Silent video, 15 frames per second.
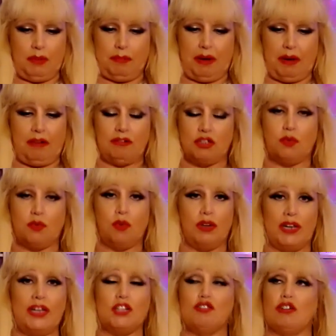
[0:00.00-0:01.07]
parents will
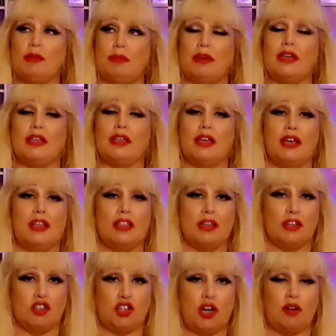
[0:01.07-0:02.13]
literally be, the
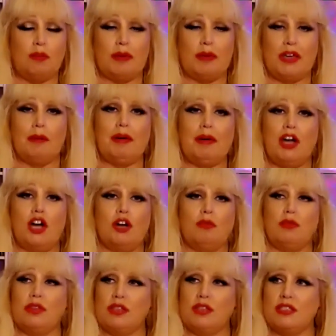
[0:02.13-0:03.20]
child will be coming home
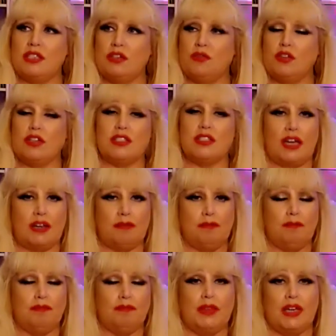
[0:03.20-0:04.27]
with this certificate saying,
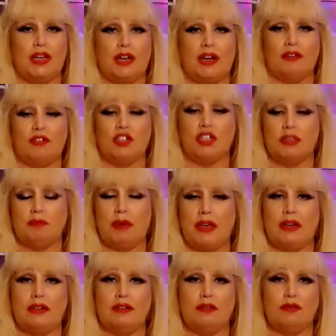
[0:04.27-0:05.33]
I've just
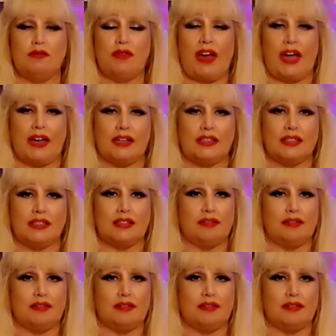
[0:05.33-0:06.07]
been vaxxed.